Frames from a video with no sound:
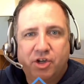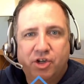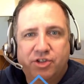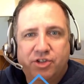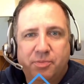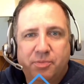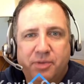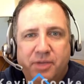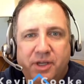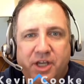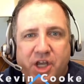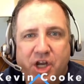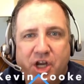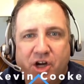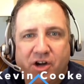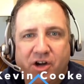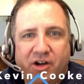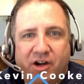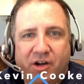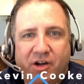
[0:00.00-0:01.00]
Good to be
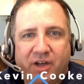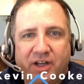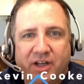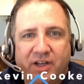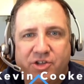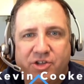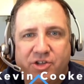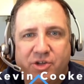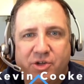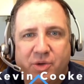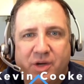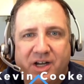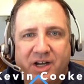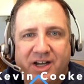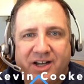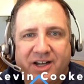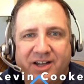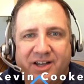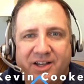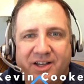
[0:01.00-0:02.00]
here. Great to
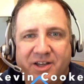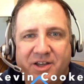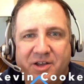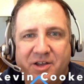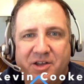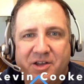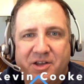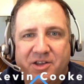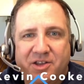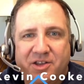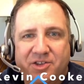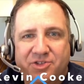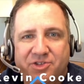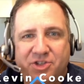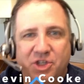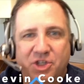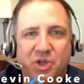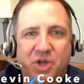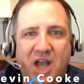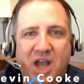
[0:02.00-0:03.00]
uh,
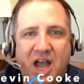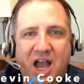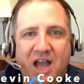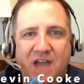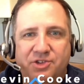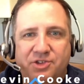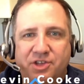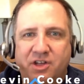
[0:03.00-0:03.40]
see you guys.